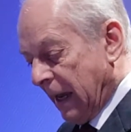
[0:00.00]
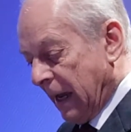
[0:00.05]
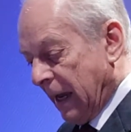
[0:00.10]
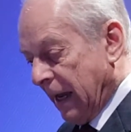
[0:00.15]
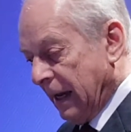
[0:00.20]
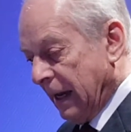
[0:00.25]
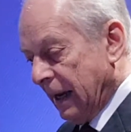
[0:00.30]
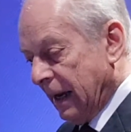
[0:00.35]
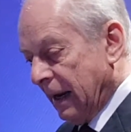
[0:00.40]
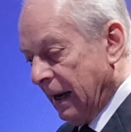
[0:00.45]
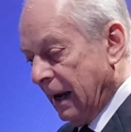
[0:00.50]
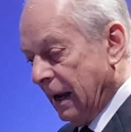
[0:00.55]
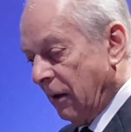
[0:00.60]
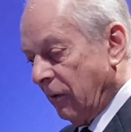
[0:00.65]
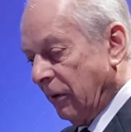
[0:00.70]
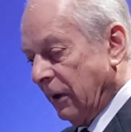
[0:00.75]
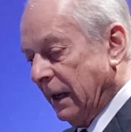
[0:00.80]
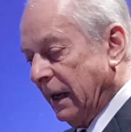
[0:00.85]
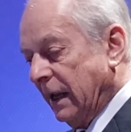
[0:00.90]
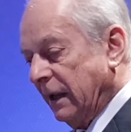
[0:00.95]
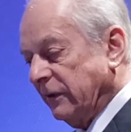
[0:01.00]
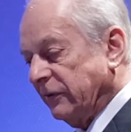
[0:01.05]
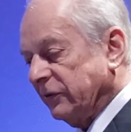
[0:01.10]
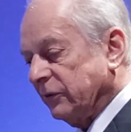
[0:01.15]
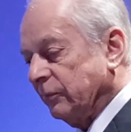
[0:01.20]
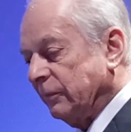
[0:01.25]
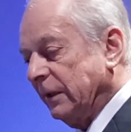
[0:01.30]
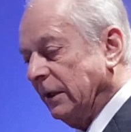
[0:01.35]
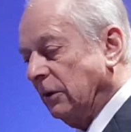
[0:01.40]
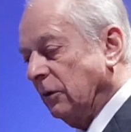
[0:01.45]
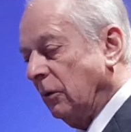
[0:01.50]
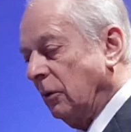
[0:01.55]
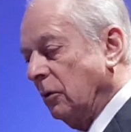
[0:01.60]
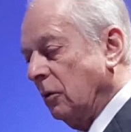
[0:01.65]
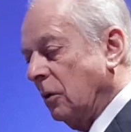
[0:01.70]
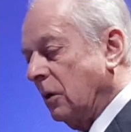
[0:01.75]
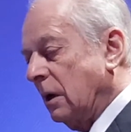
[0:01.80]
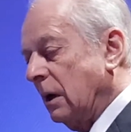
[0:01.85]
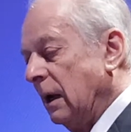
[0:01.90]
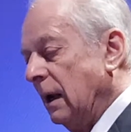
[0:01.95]
And nowadays, when you
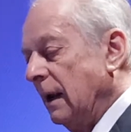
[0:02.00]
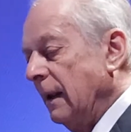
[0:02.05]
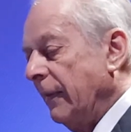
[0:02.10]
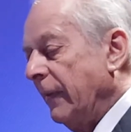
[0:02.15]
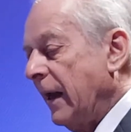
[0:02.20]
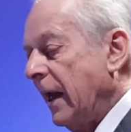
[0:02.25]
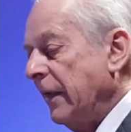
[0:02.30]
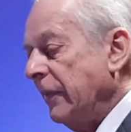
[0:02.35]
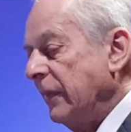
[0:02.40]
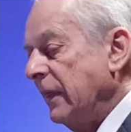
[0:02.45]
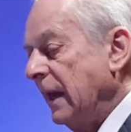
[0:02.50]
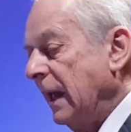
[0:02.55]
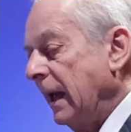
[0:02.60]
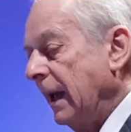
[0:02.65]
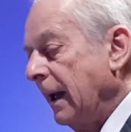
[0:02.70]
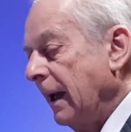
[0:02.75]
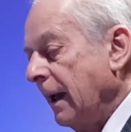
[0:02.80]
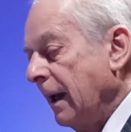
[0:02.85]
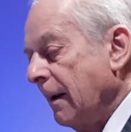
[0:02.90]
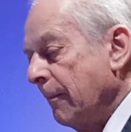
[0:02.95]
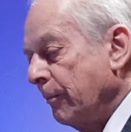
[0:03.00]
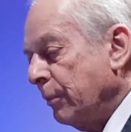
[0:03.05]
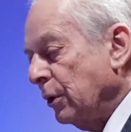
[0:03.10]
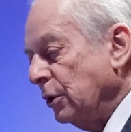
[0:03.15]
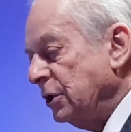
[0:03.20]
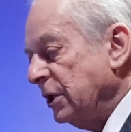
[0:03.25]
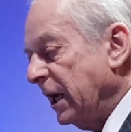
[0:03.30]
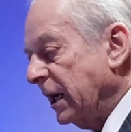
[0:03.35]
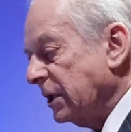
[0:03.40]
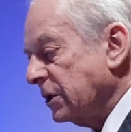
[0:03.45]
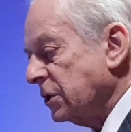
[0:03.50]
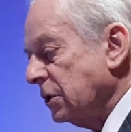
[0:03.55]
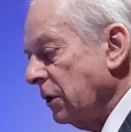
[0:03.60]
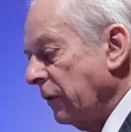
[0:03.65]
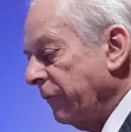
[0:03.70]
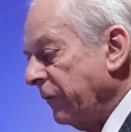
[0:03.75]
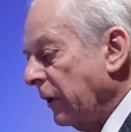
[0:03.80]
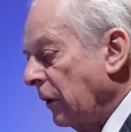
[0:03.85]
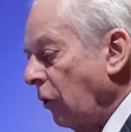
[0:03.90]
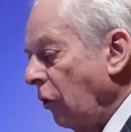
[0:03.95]
look at the projection
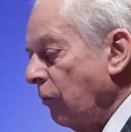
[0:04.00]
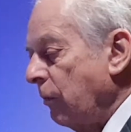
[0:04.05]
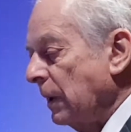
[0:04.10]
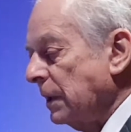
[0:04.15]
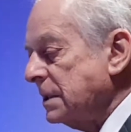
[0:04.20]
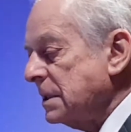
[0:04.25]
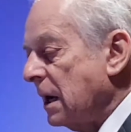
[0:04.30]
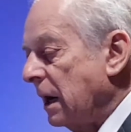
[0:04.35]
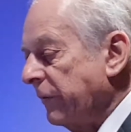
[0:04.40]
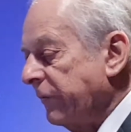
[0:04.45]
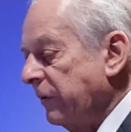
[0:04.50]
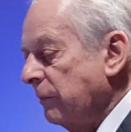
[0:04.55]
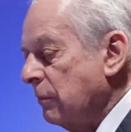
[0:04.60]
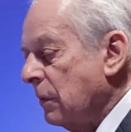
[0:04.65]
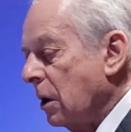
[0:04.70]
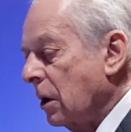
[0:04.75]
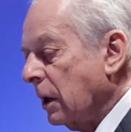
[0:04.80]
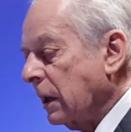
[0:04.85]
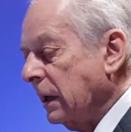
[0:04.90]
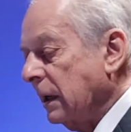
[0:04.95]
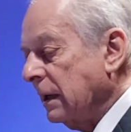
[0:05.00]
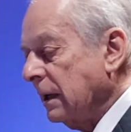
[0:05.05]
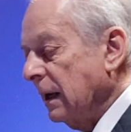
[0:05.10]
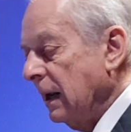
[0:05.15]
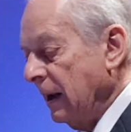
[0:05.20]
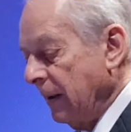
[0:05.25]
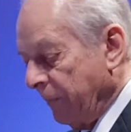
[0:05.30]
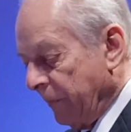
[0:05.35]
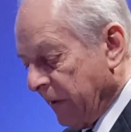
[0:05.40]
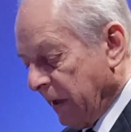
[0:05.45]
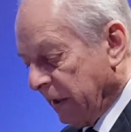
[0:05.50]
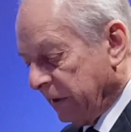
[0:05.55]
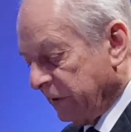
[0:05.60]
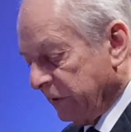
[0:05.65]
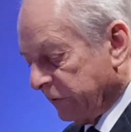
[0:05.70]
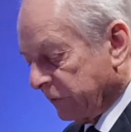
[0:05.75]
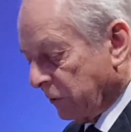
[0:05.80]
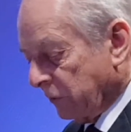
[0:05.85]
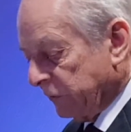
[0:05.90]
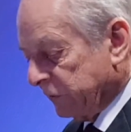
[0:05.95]
of a global TAVI market, it
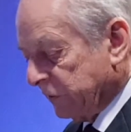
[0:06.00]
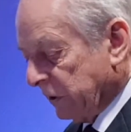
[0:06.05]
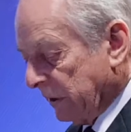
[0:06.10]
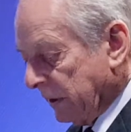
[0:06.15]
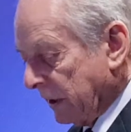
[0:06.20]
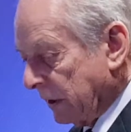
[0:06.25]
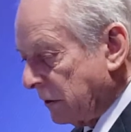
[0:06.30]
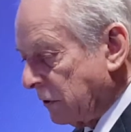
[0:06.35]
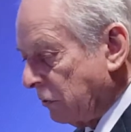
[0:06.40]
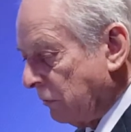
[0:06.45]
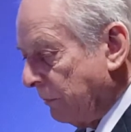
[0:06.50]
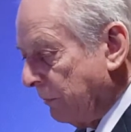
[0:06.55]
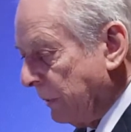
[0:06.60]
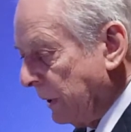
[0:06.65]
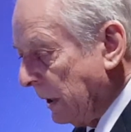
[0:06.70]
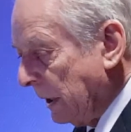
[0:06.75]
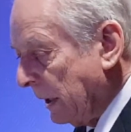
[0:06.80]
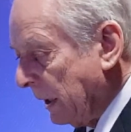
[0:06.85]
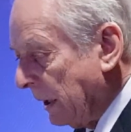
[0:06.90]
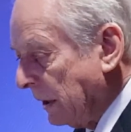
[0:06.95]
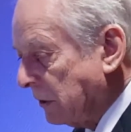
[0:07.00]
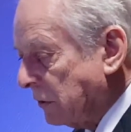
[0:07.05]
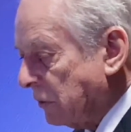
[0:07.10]
is considered to be, in